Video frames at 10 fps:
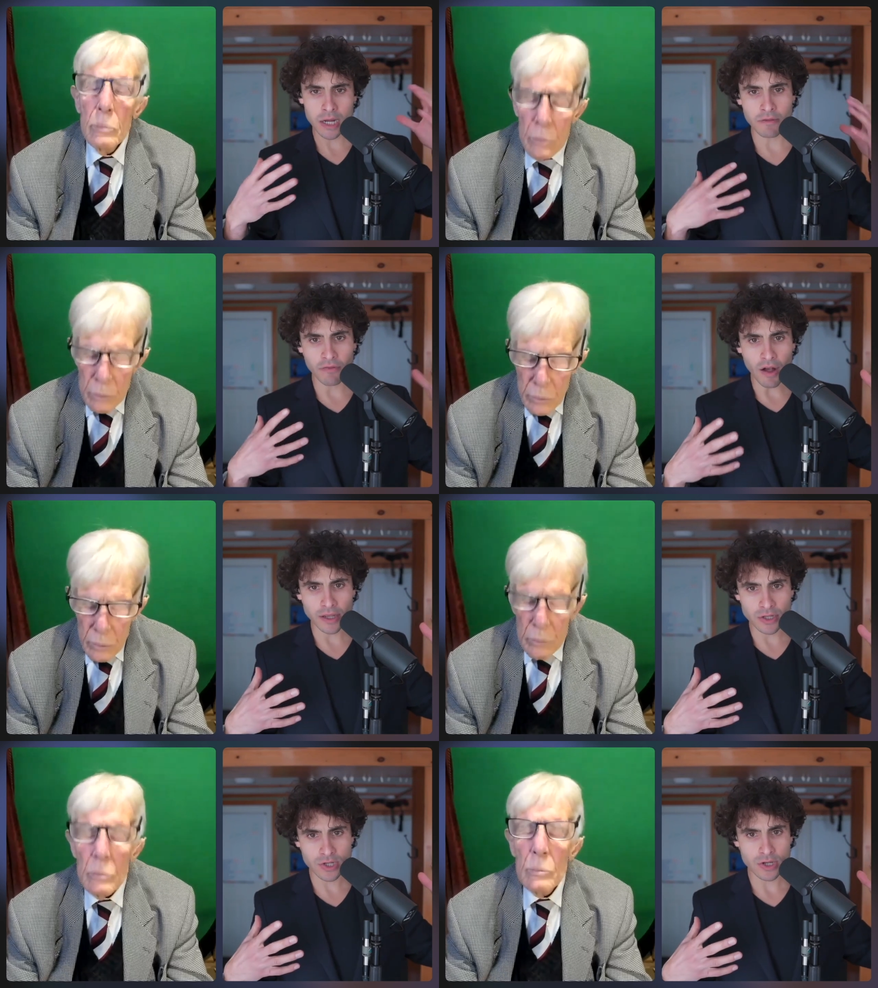
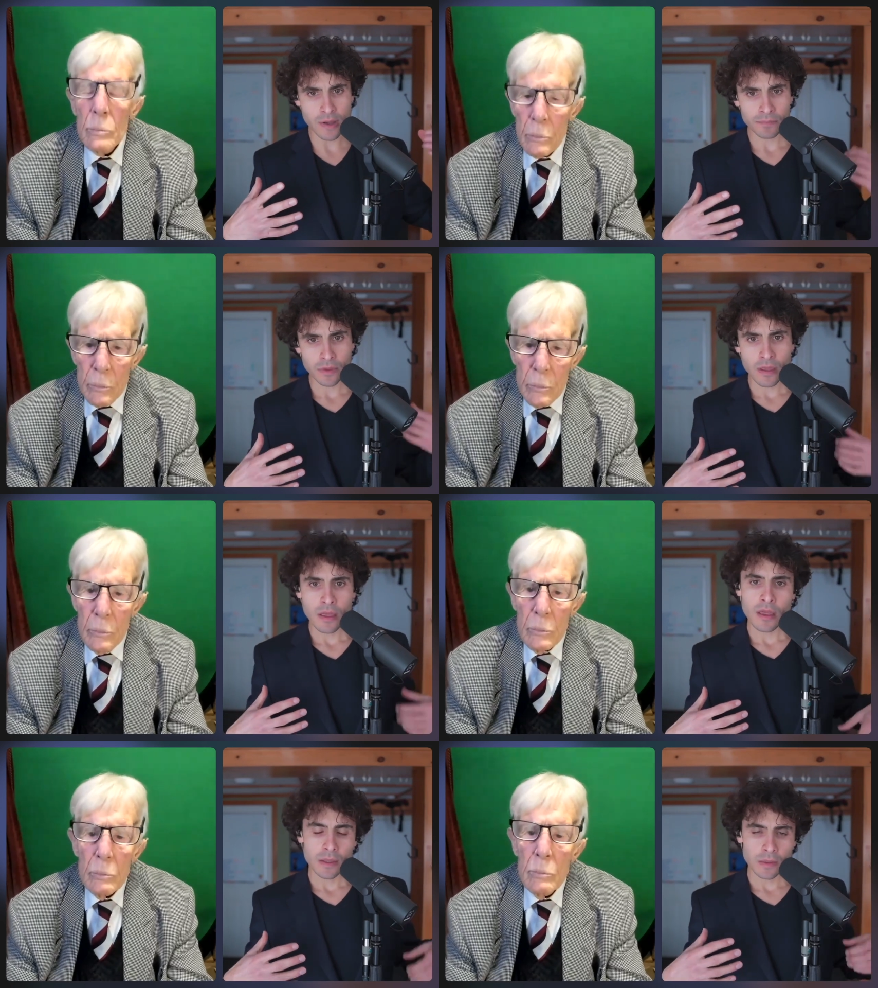Speaker 1: device
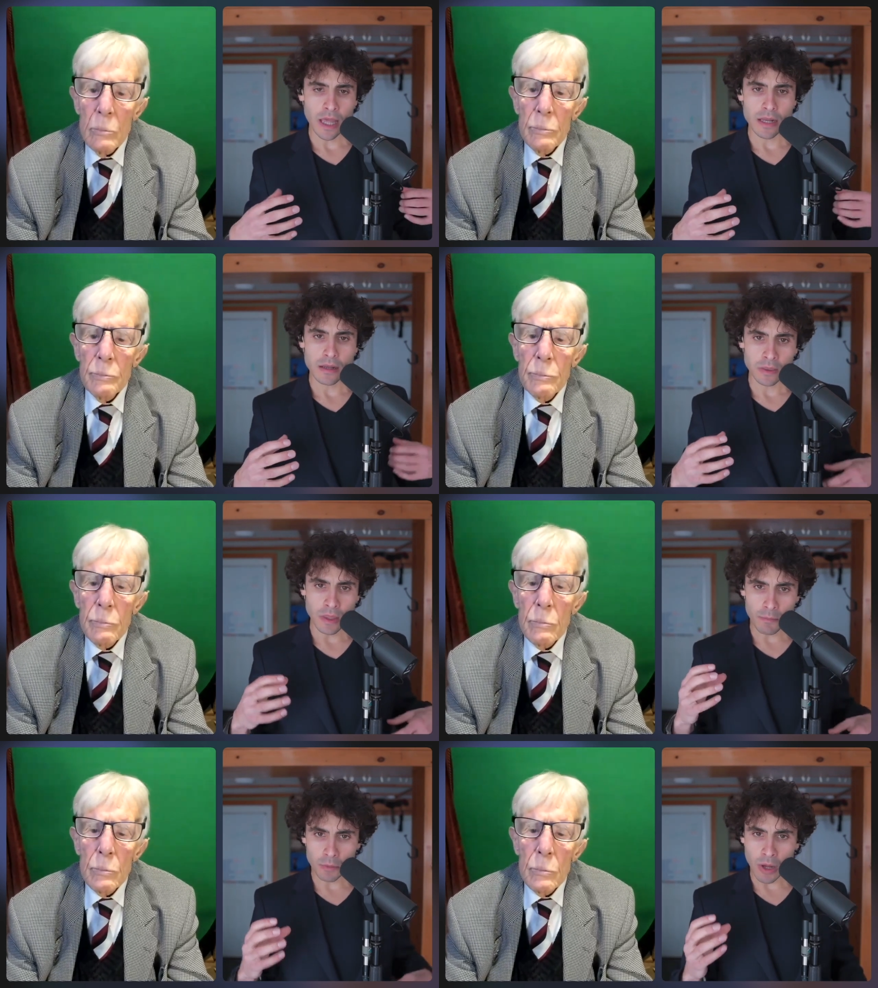that
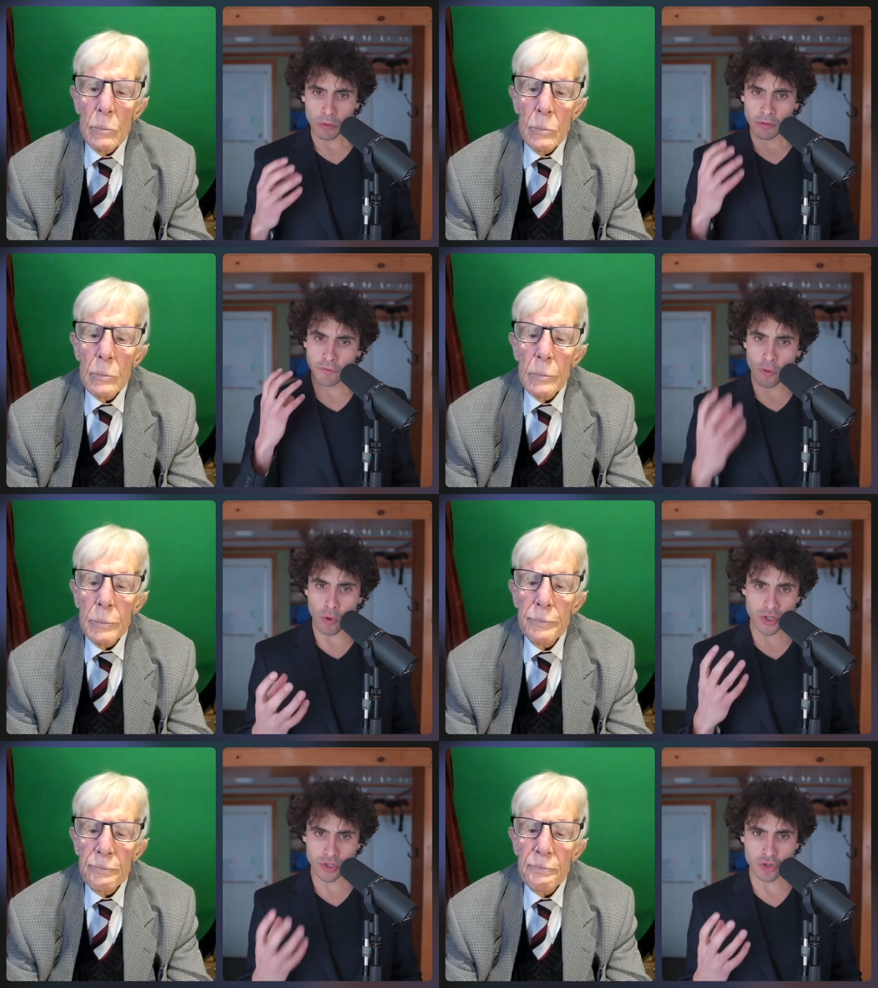that will
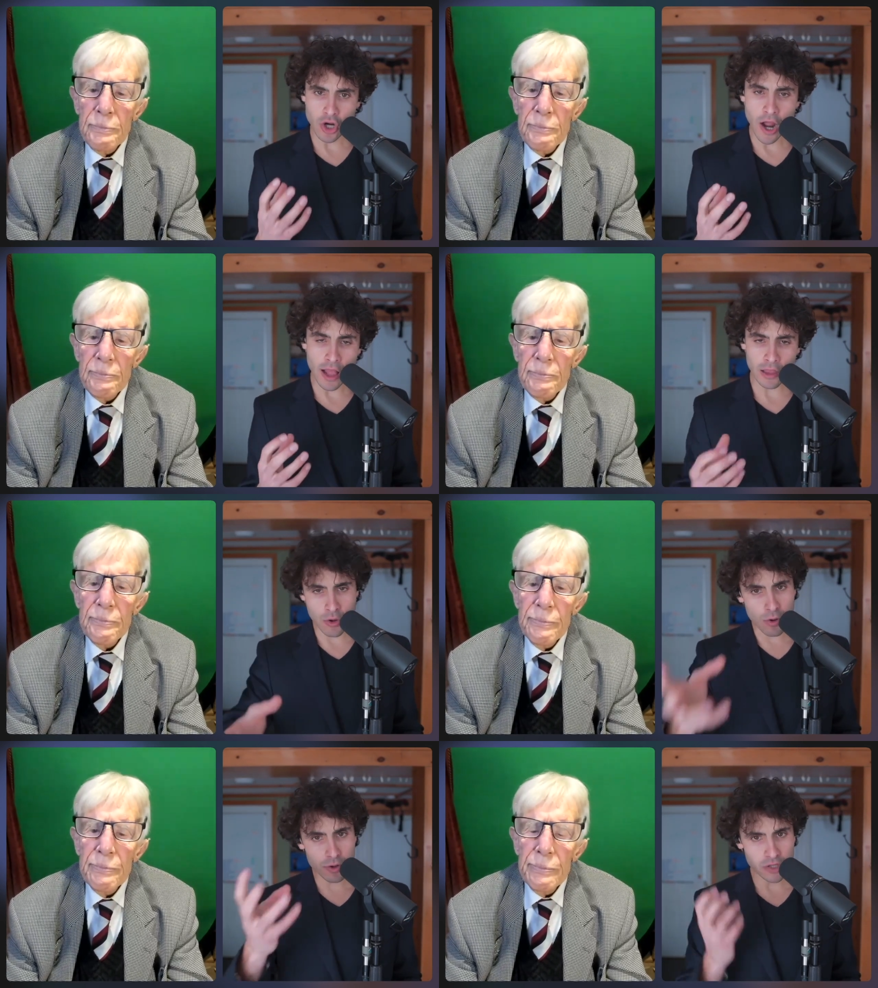force the child,
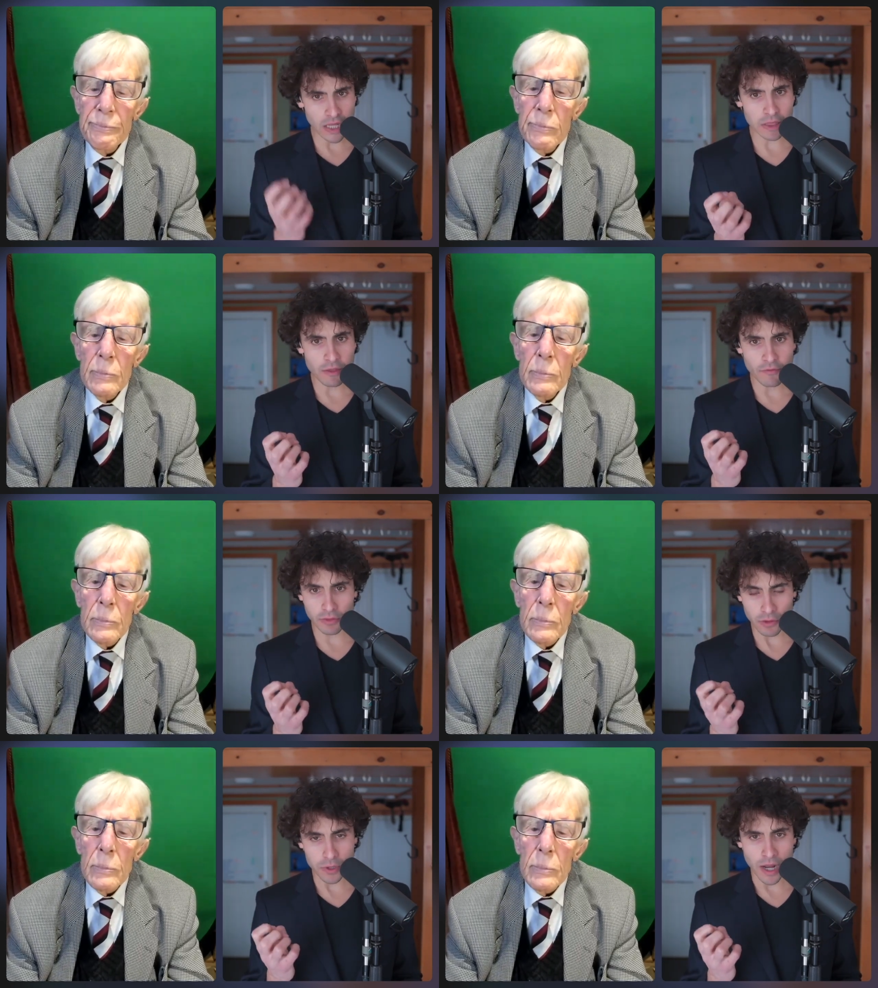in order to get the
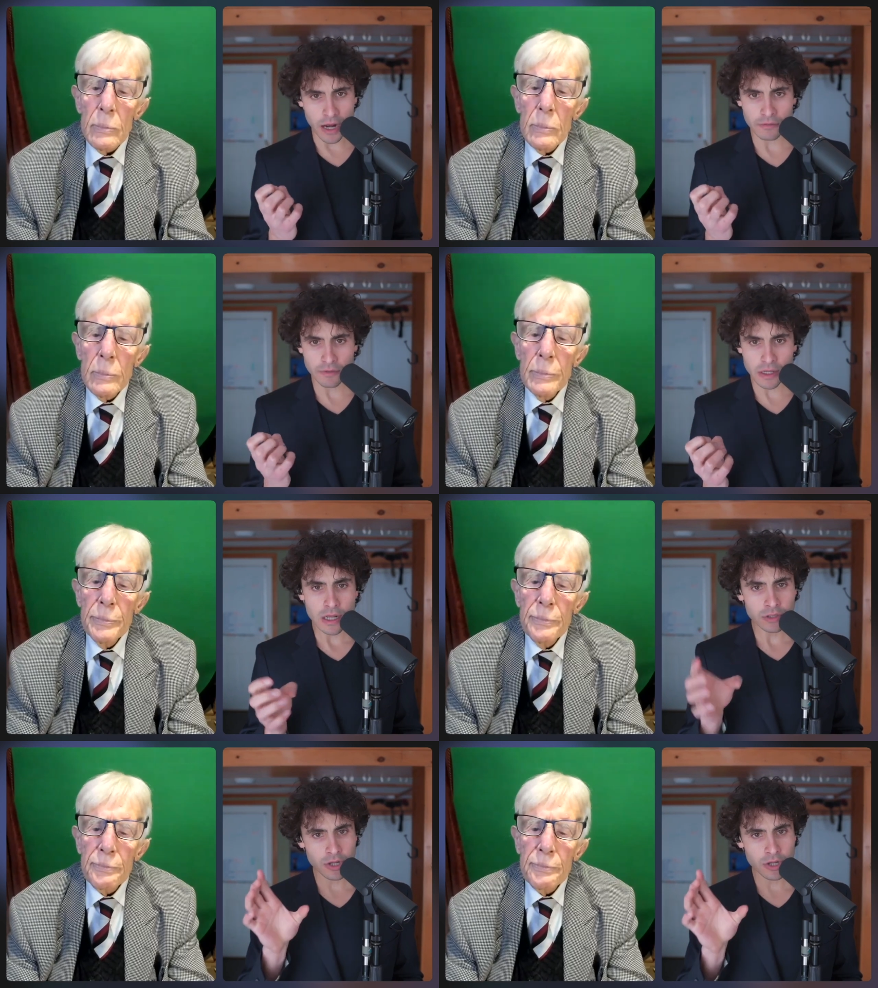fluid out of it,